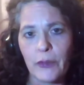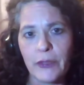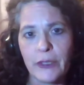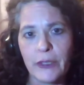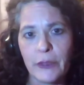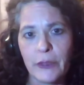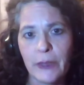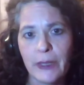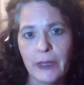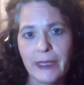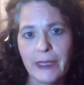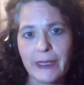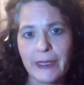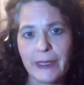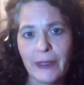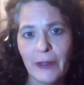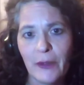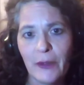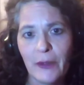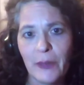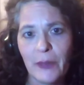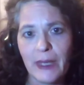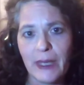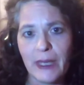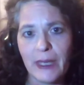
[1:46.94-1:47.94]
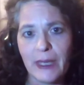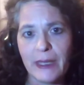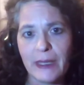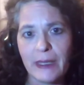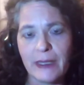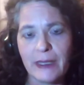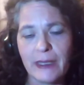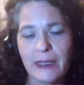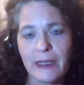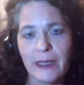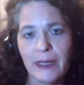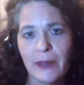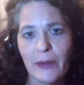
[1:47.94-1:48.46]
worth doing so
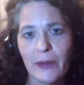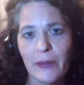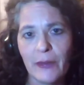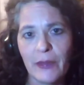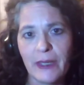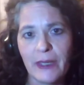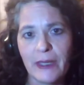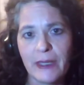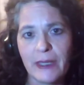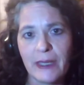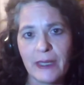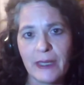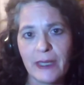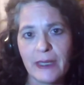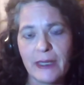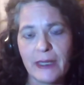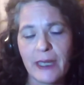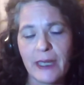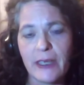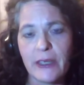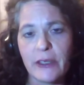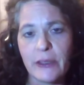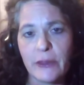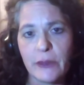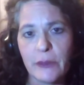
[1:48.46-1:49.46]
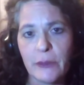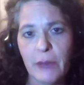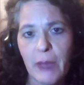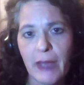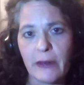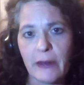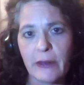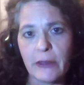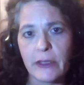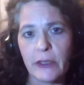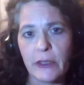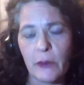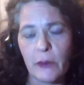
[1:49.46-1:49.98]
because you know these these issues
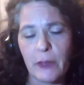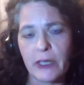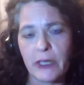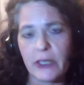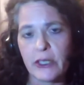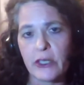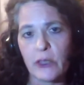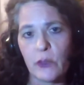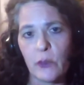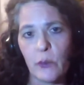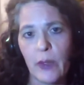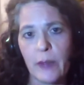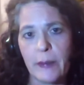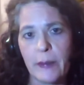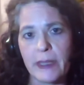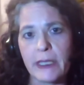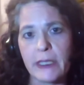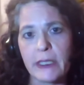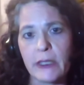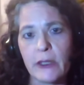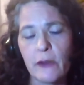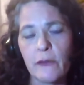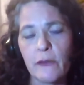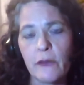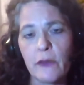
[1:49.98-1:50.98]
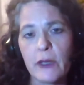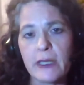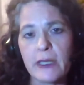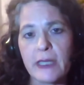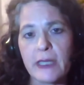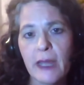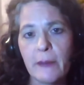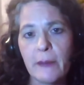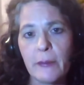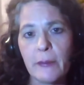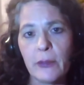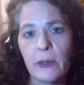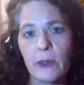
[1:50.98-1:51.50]
matter so much to women. So, for
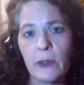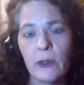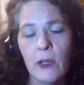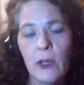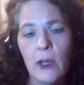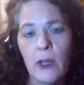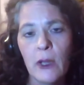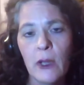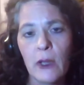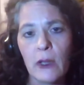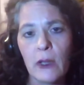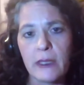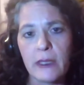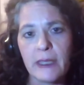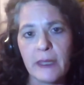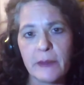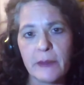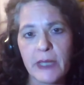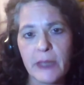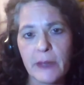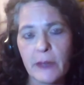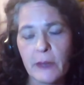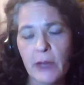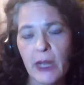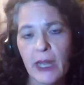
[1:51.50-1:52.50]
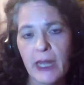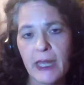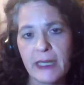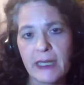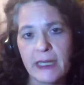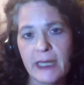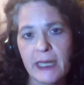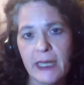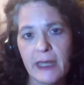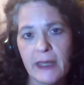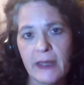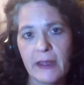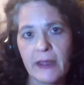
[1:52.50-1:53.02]
example, on September
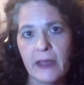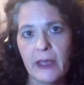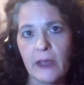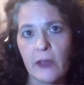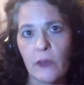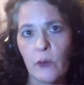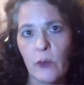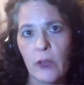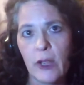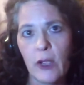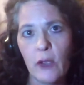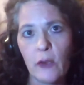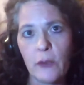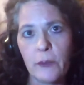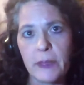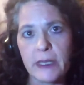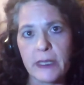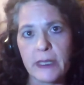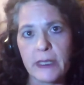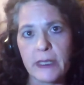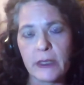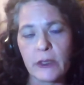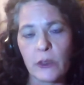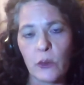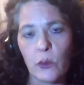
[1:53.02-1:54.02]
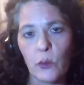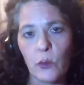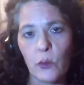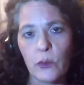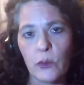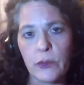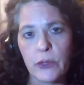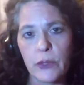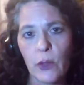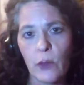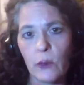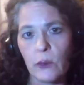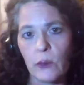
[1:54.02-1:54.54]
18th, they reopened
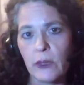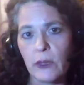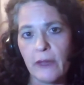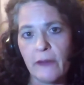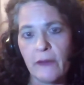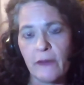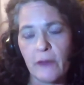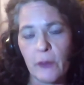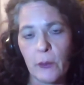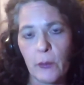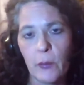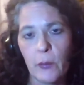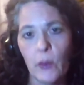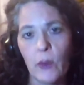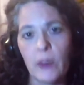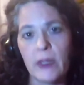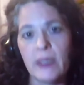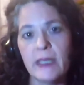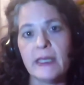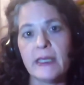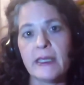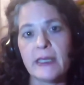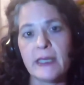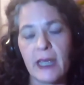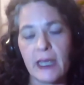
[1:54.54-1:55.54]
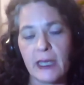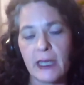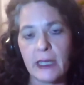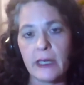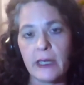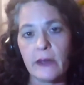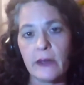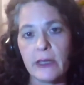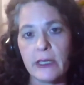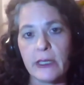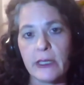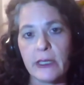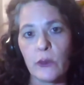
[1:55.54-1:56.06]
schools only for boys,
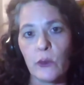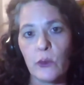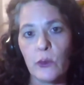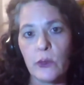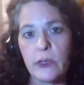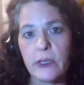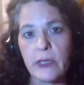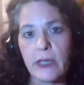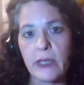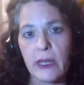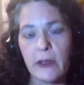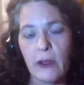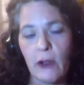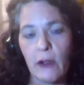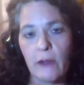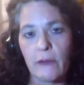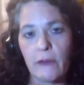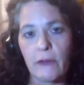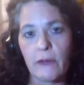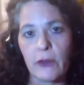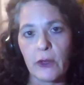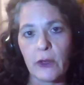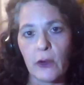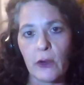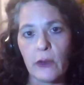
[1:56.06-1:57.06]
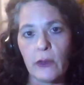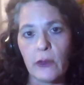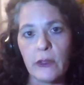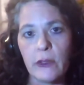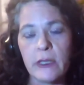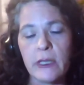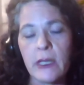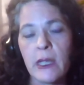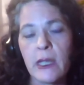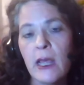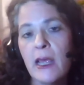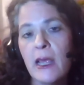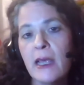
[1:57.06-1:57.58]
secondary schools, and not for
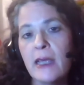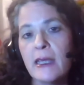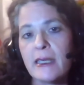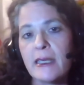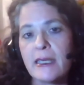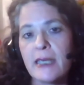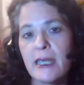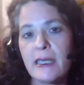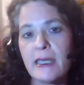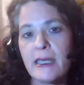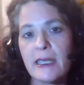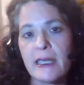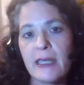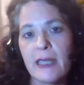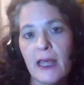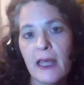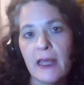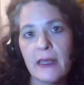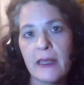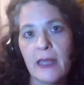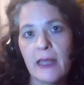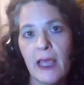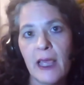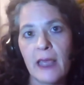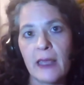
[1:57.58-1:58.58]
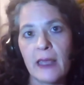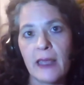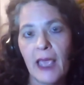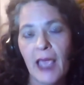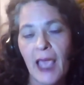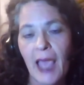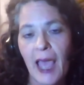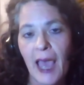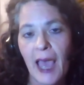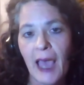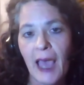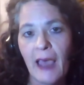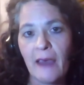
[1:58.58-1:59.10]
girls. Since then, they they
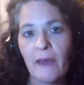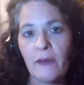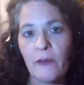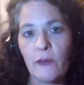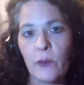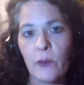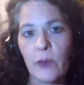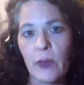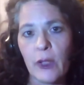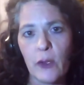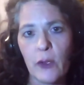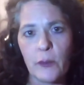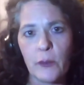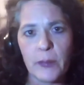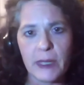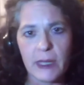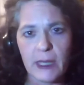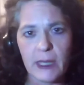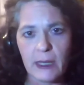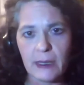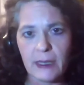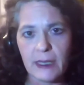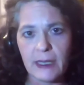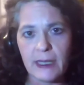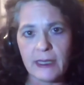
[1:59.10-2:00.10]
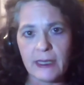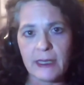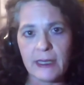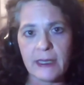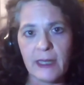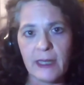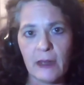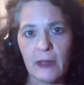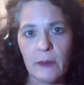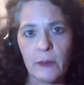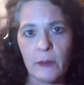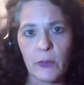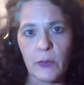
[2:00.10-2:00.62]
have reopened at least
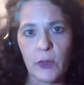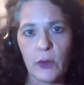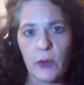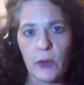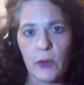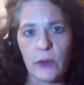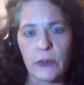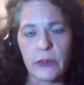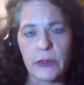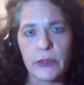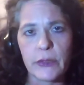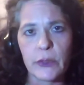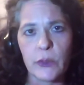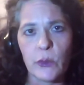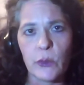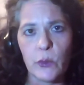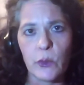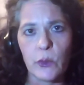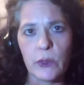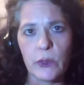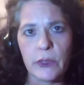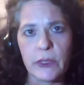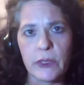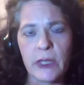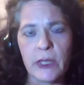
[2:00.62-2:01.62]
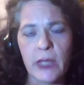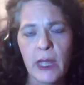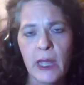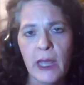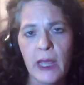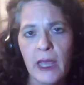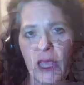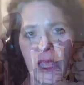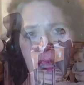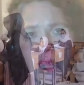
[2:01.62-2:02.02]
some girls' schools